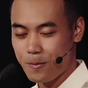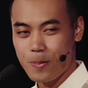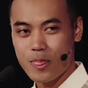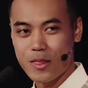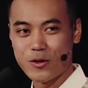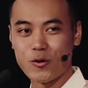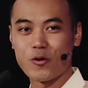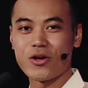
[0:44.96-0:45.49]

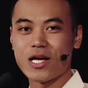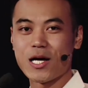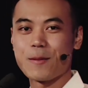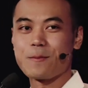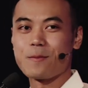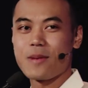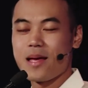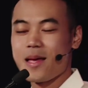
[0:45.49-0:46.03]
Growing up,
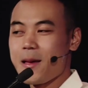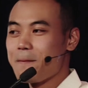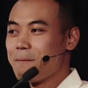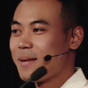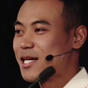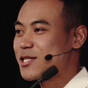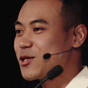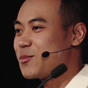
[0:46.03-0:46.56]
my
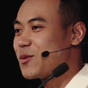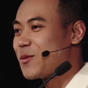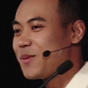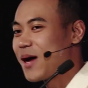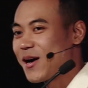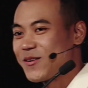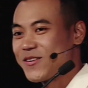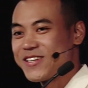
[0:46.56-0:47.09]

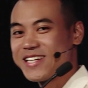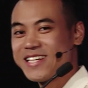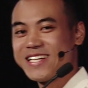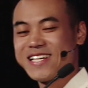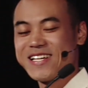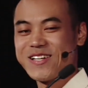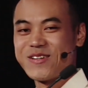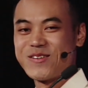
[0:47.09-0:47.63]
superpower
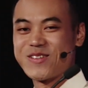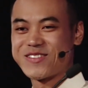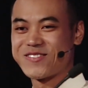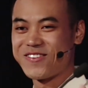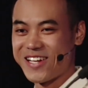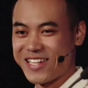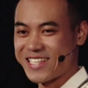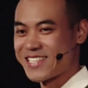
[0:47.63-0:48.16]
was
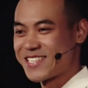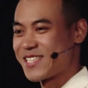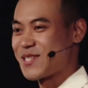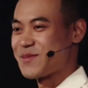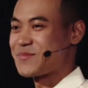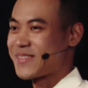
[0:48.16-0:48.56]
falling asleep.